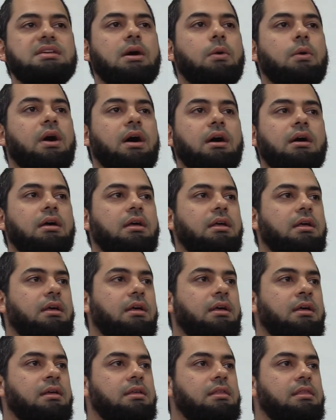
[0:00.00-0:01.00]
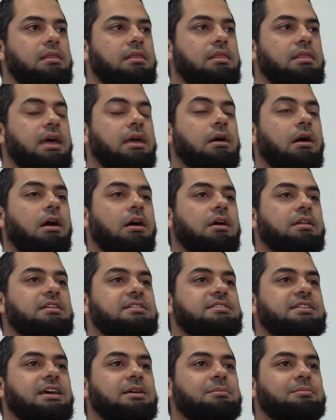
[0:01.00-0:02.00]
sawa. They
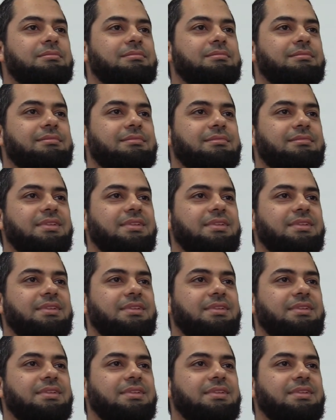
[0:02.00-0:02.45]
are the same.